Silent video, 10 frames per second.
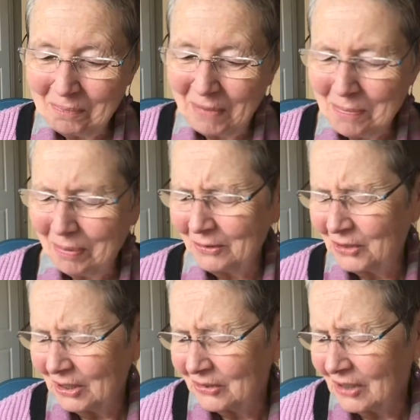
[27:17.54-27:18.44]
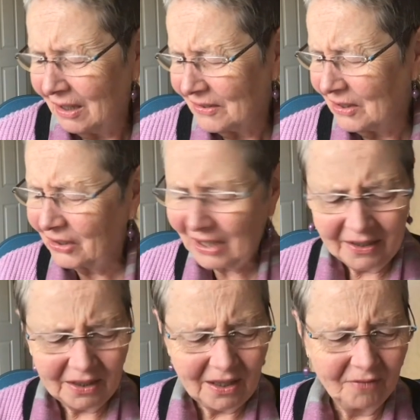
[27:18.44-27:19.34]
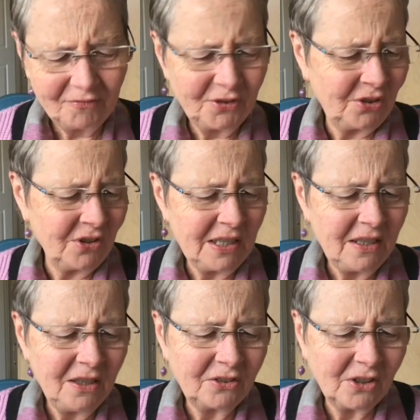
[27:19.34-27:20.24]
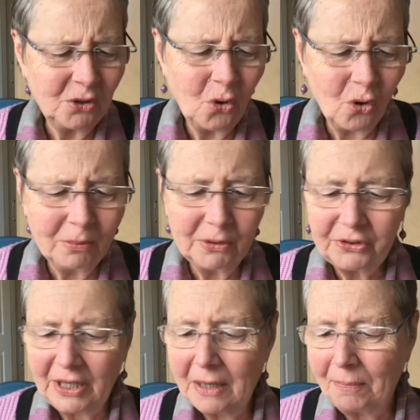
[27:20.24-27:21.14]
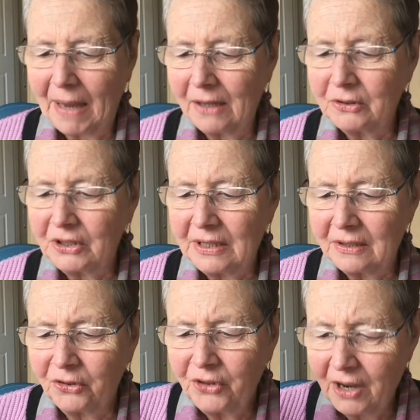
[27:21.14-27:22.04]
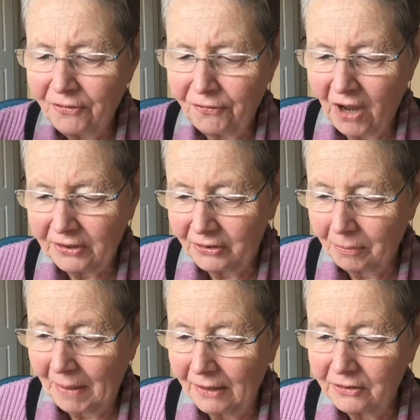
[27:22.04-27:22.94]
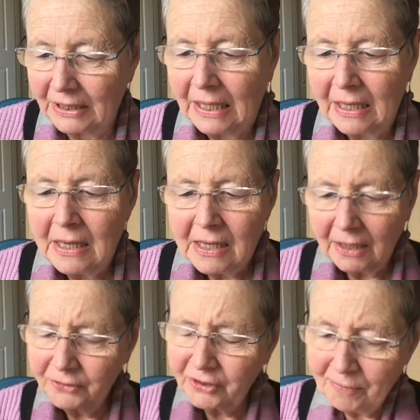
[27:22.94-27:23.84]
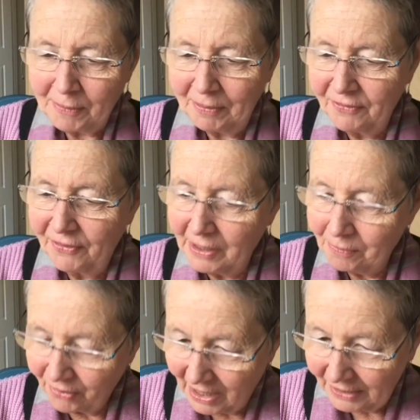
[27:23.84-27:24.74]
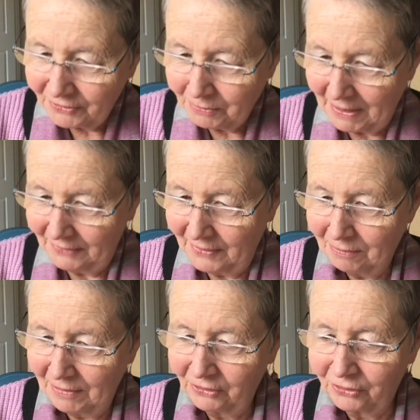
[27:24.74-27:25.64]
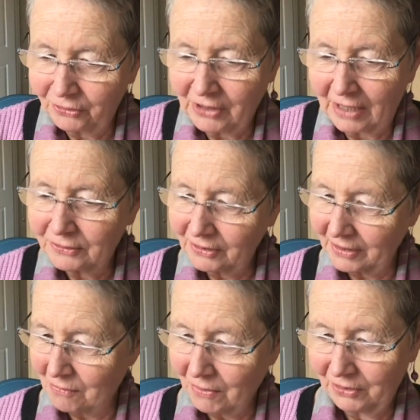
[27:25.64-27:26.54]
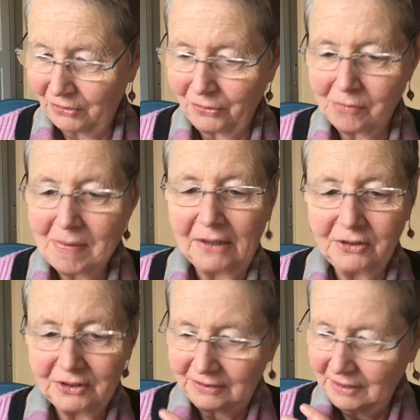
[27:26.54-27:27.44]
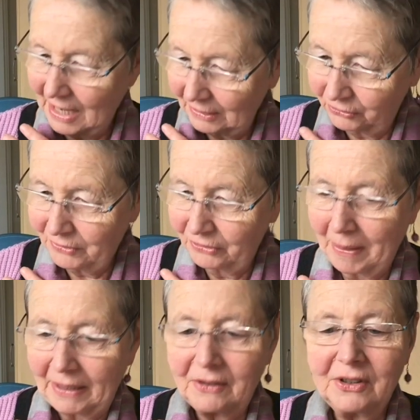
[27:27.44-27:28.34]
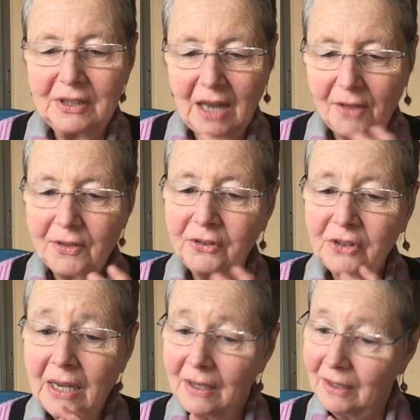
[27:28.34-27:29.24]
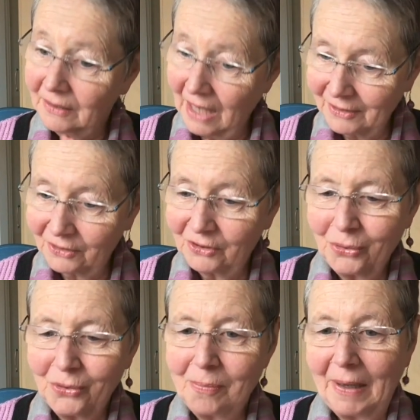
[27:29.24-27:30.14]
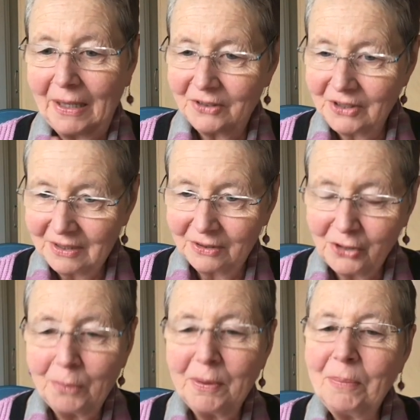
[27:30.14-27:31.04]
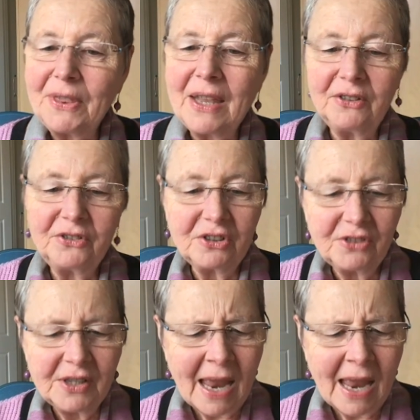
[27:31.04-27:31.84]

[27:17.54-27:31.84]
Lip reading: people just there's a kind of comfort and ease and normalcy about it. There's no fuss about it. And some people are very private about their menstrual cycles. They don't want to talk about it, and that's respected. And others like to talk about it, and it's open. But there's just an